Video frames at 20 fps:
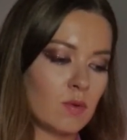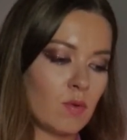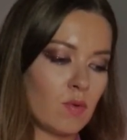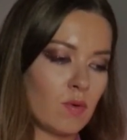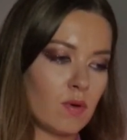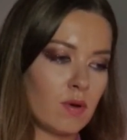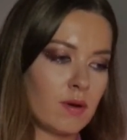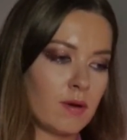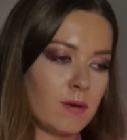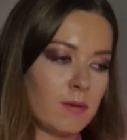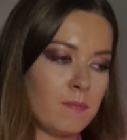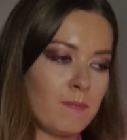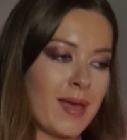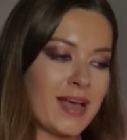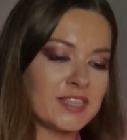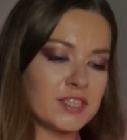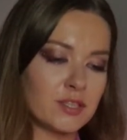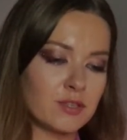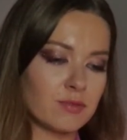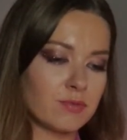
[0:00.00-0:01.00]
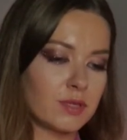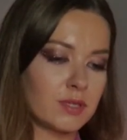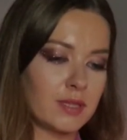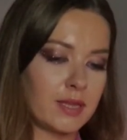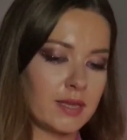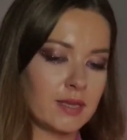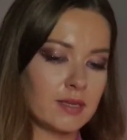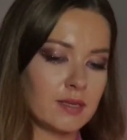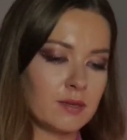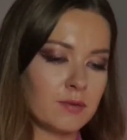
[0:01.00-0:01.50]
or a mastery,
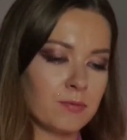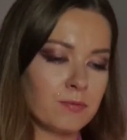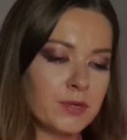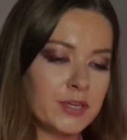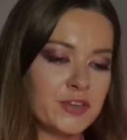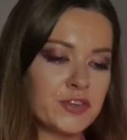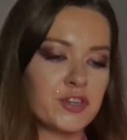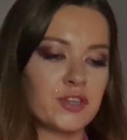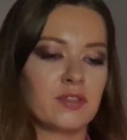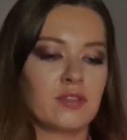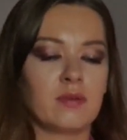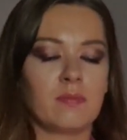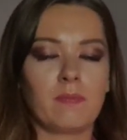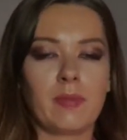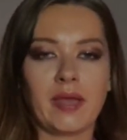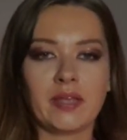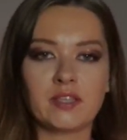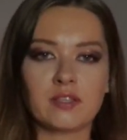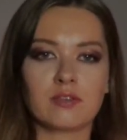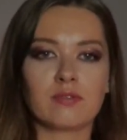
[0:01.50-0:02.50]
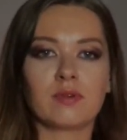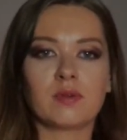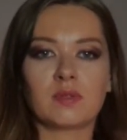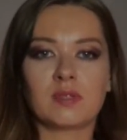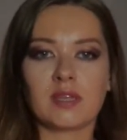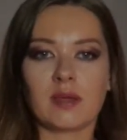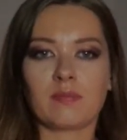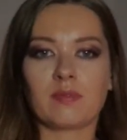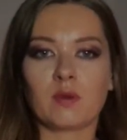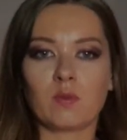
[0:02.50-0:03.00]
like reaching the mastery
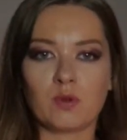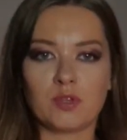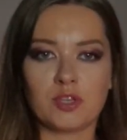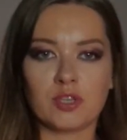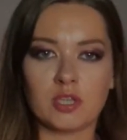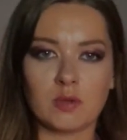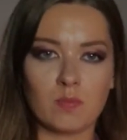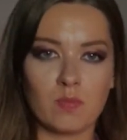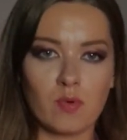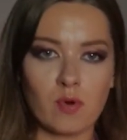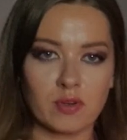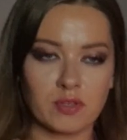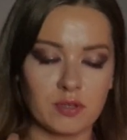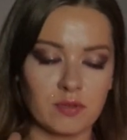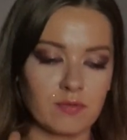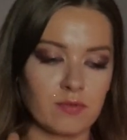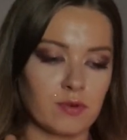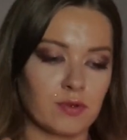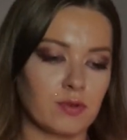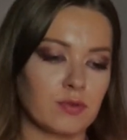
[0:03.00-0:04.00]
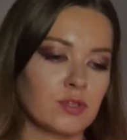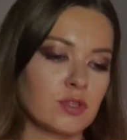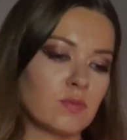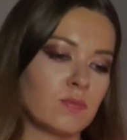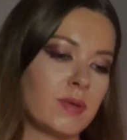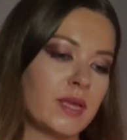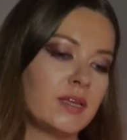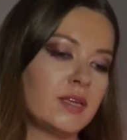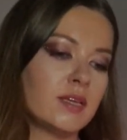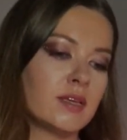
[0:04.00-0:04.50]
in something which is important for you.
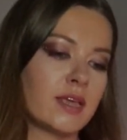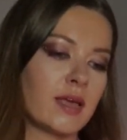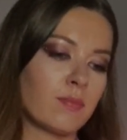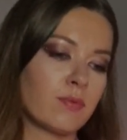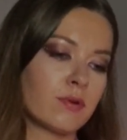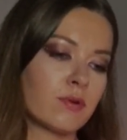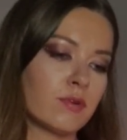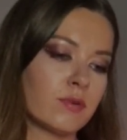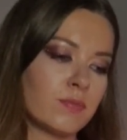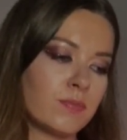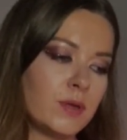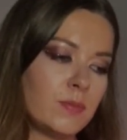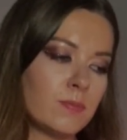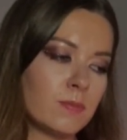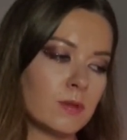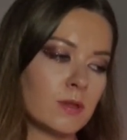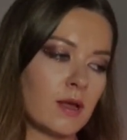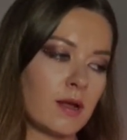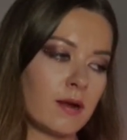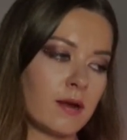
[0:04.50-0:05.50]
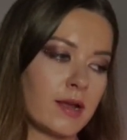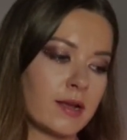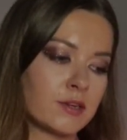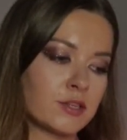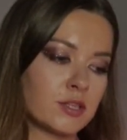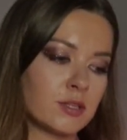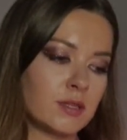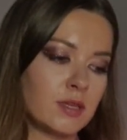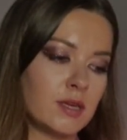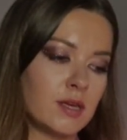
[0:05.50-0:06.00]
So many Capricorn people are
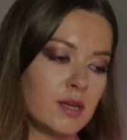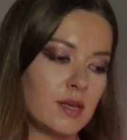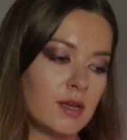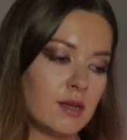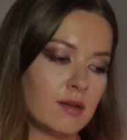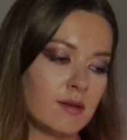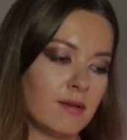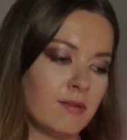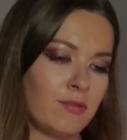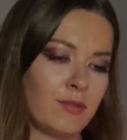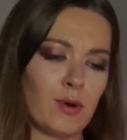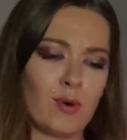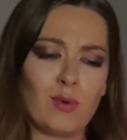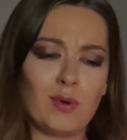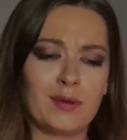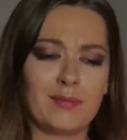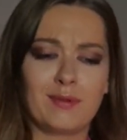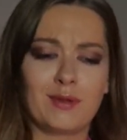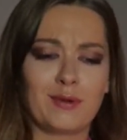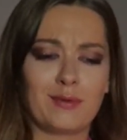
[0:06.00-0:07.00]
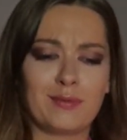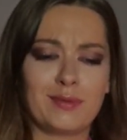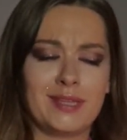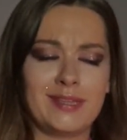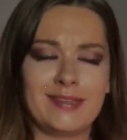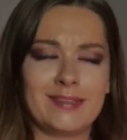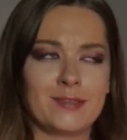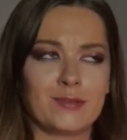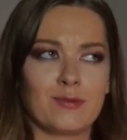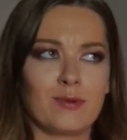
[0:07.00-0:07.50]
actually, though, you know,
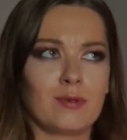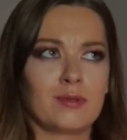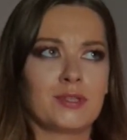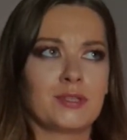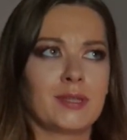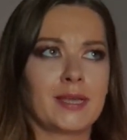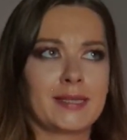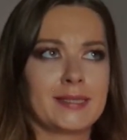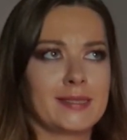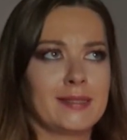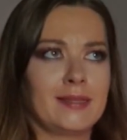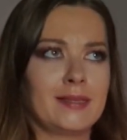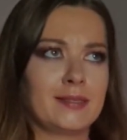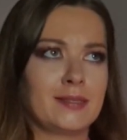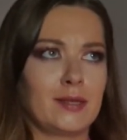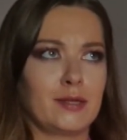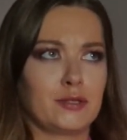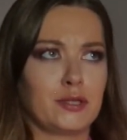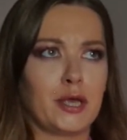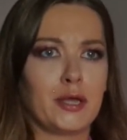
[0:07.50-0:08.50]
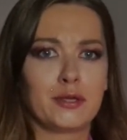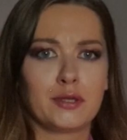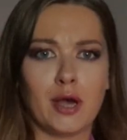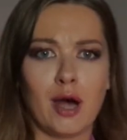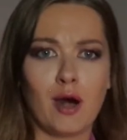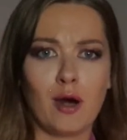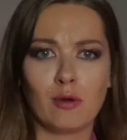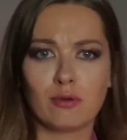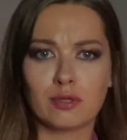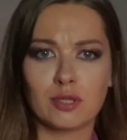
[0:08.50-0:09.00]
in astrology, like they say 10th
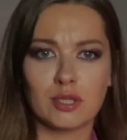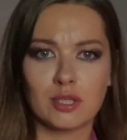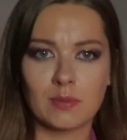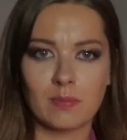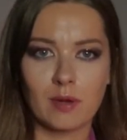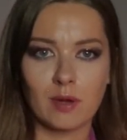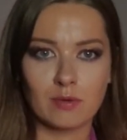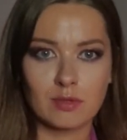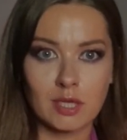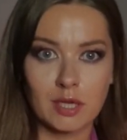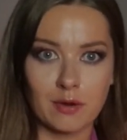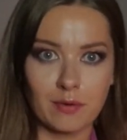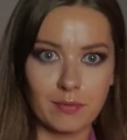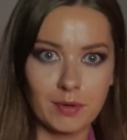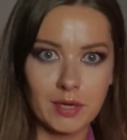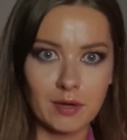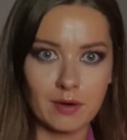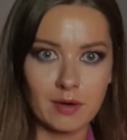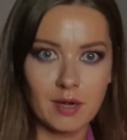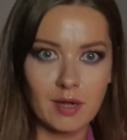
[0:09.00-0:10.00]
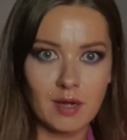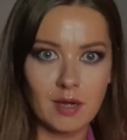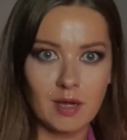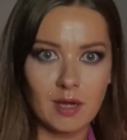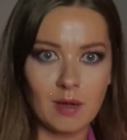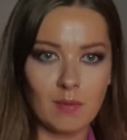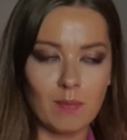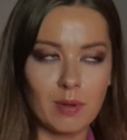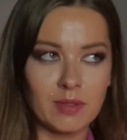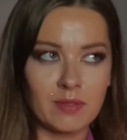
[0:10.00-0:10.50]
house is about career,
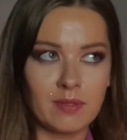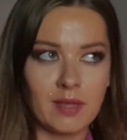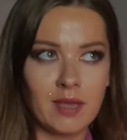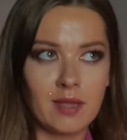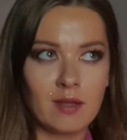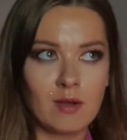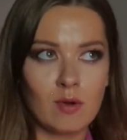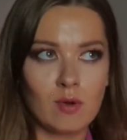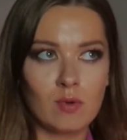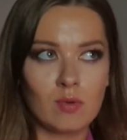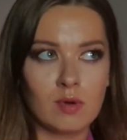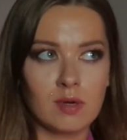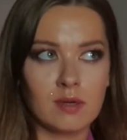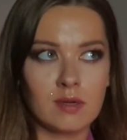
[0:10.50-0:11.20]
but they go